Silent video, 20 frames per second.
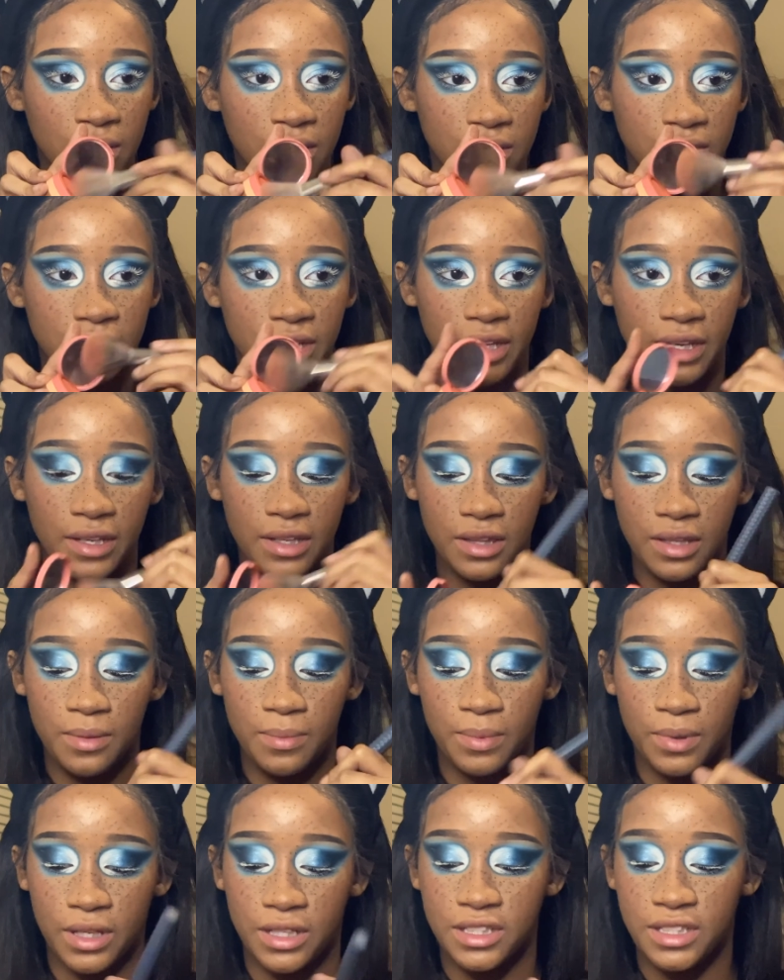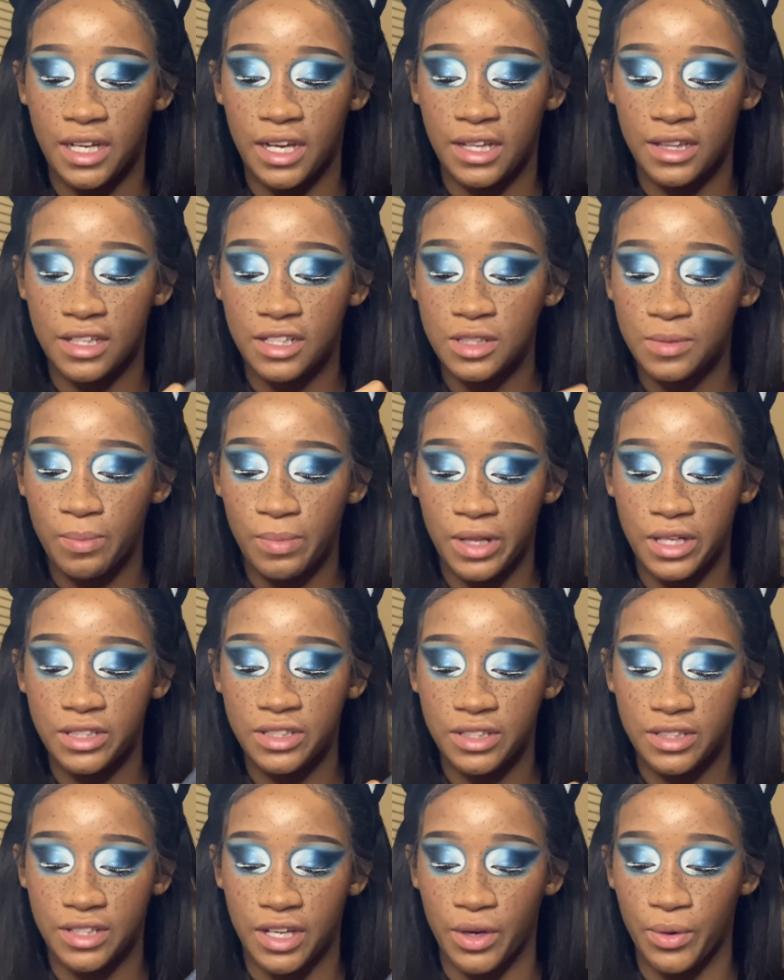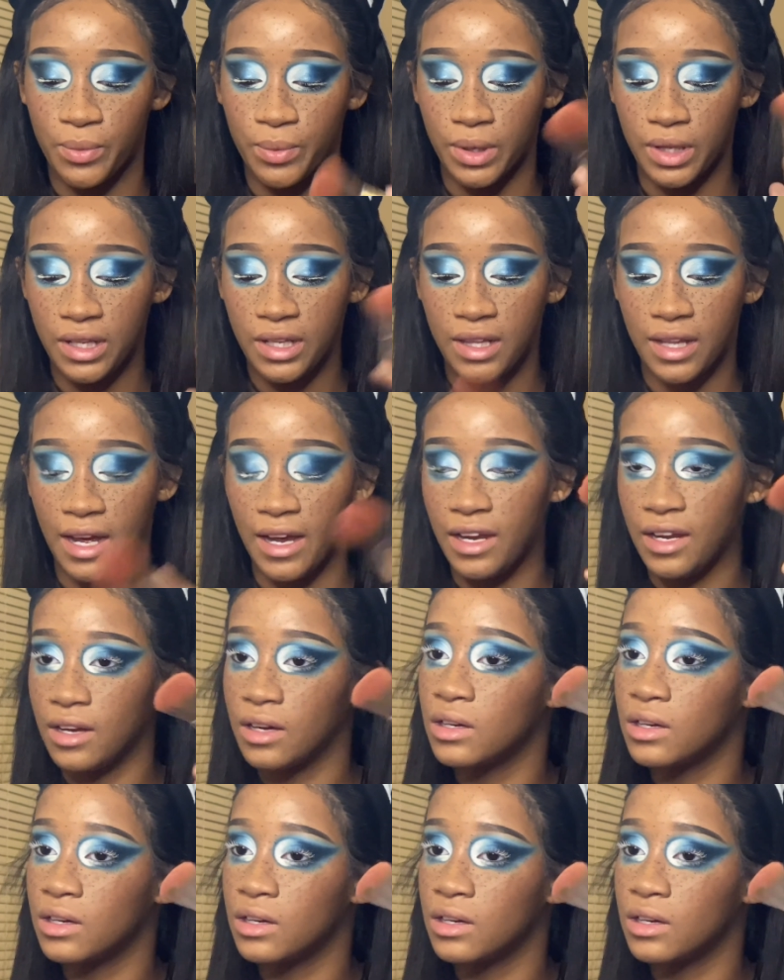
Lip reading: Taking the blush shade. This blush is like really light.